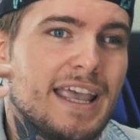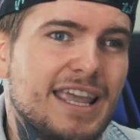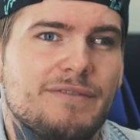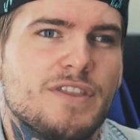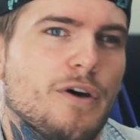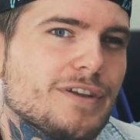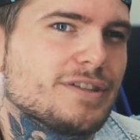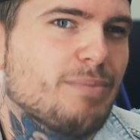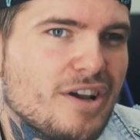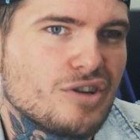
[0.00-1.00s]
Even though the
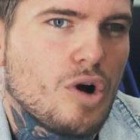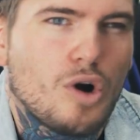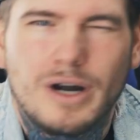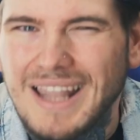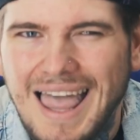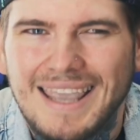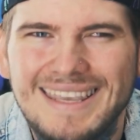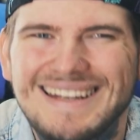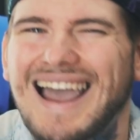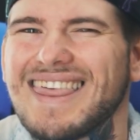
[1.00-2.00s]
speakers are
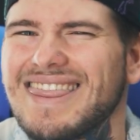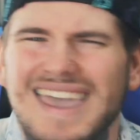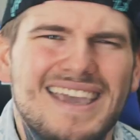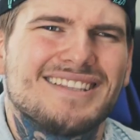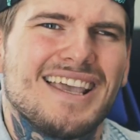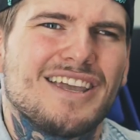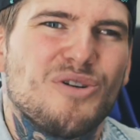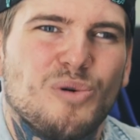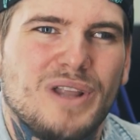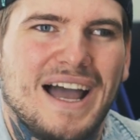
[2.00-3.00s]
lacking, I think it's a
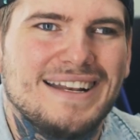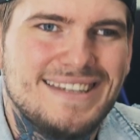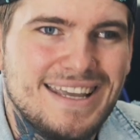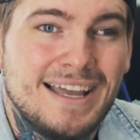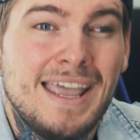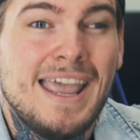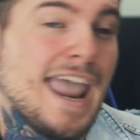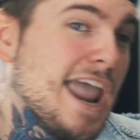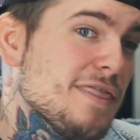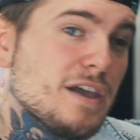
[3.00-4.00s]
cool idea,
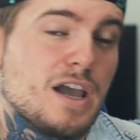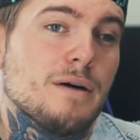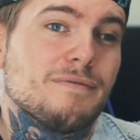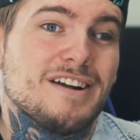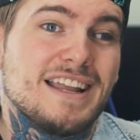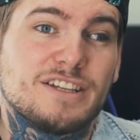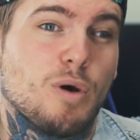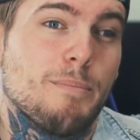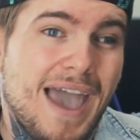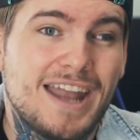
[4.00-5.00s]
and the comfort is
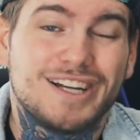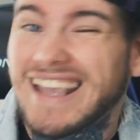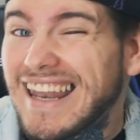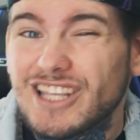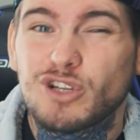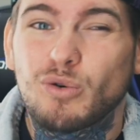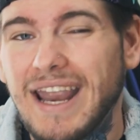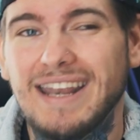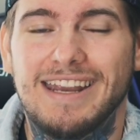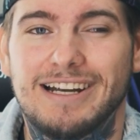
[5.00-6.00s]
what matters, and it's
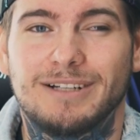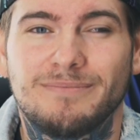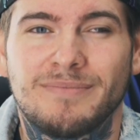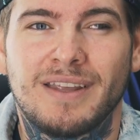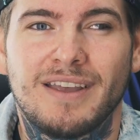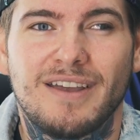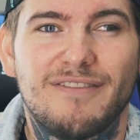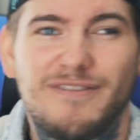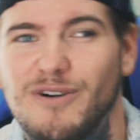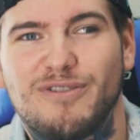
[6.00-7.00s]
great here.
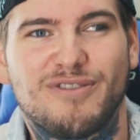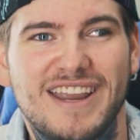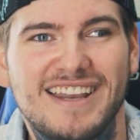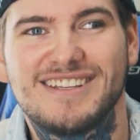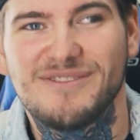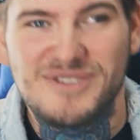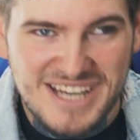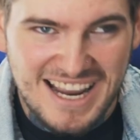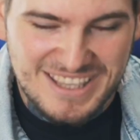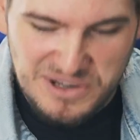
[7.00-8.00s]
Feel free to
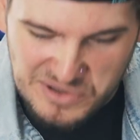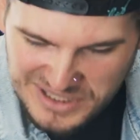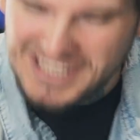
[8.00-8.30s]
check those